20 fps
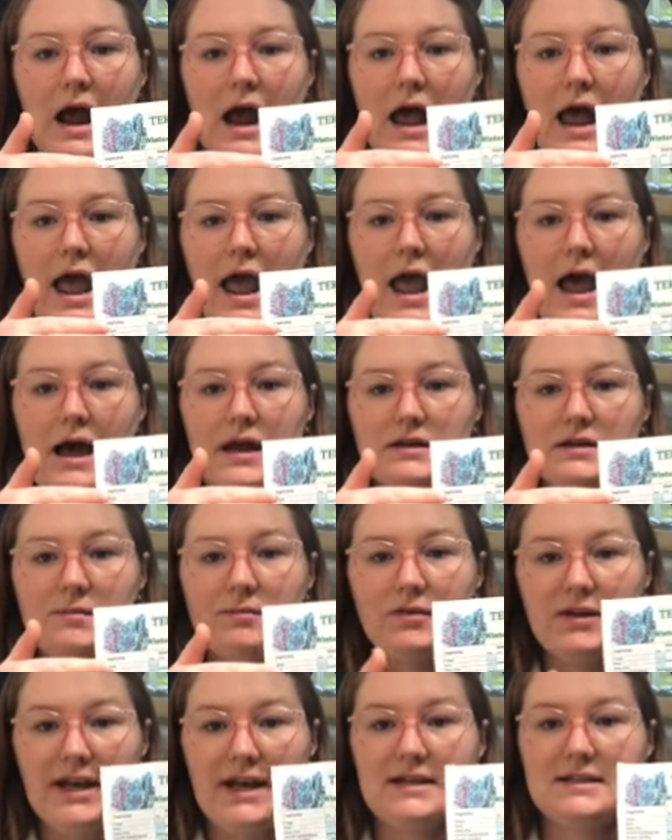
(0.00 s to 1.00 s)
and
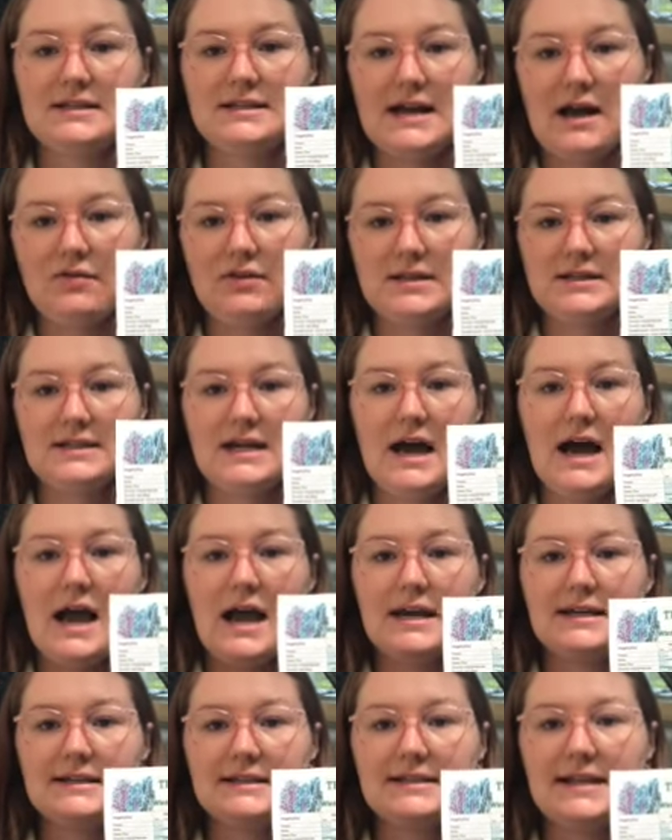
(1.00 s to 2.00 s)
plants down the
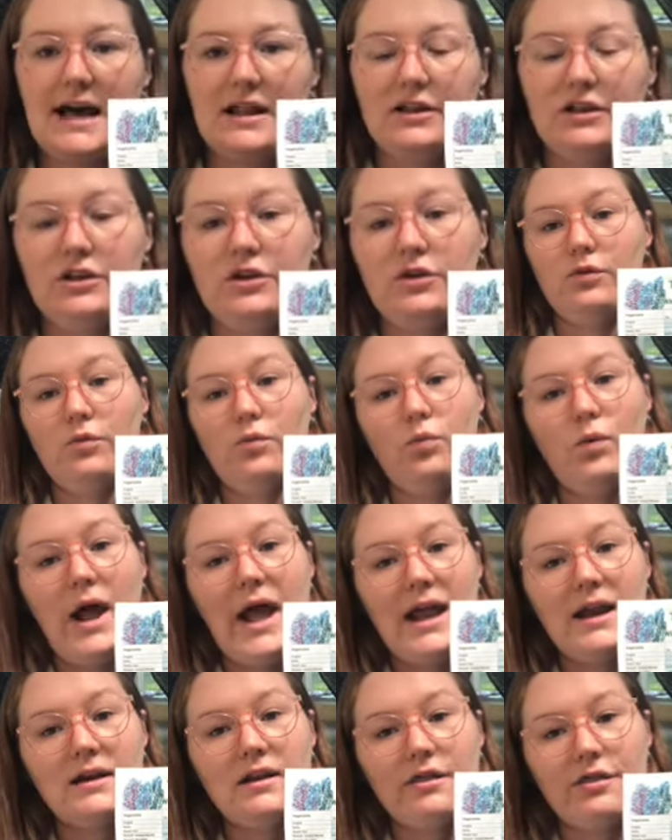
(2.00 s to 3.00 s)
side telling
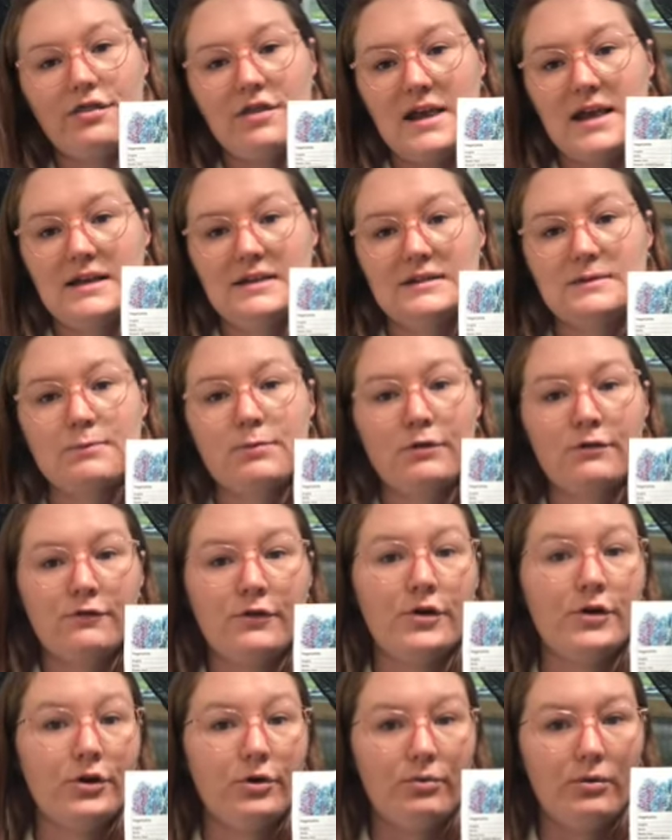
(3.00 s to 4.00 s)
when things
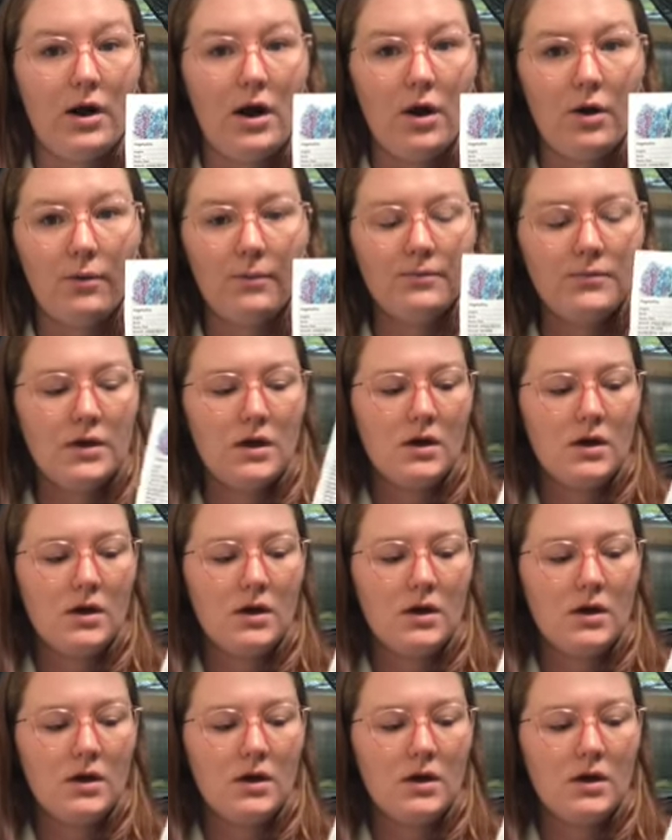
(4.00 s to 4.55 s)
prefer to grow.